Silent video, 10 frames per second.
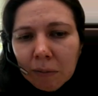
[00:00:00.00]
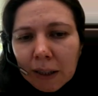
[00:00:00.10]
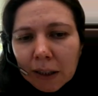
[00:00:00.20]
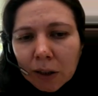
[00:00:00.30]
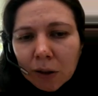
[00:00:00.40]

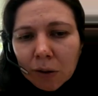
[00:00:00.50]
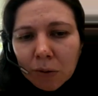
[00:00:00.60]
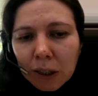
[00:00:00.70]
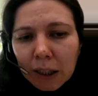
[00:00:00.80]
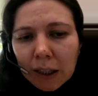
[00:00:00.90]
plus
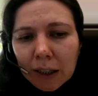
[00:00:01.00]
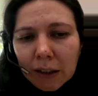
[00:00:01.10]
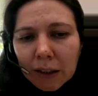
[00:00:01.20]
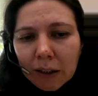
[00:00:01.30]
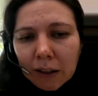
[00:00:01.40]
2n.
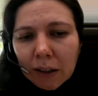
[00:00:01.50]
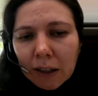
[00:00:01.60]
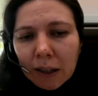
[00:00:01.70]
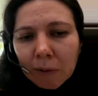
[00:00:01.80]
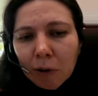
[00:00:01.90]

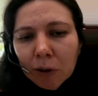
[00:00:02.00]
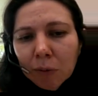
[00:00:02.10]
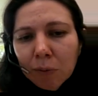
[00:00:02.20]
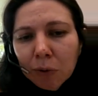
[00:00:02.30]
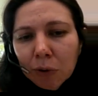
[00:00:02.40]
I'm going
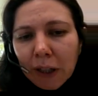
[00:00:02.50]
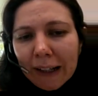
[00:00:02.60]
to put